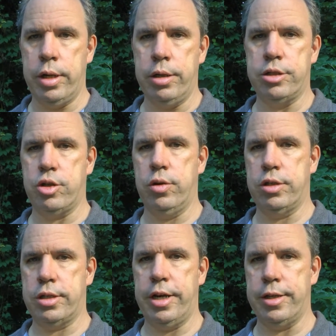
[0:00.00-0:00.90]
in certain
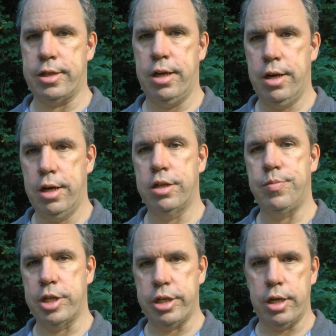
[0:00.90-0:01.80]
states,
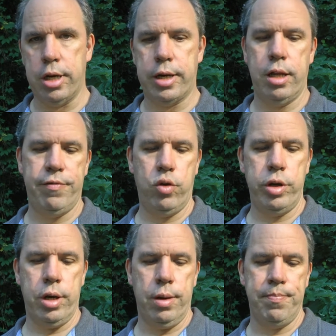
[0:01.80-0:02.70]
especially California.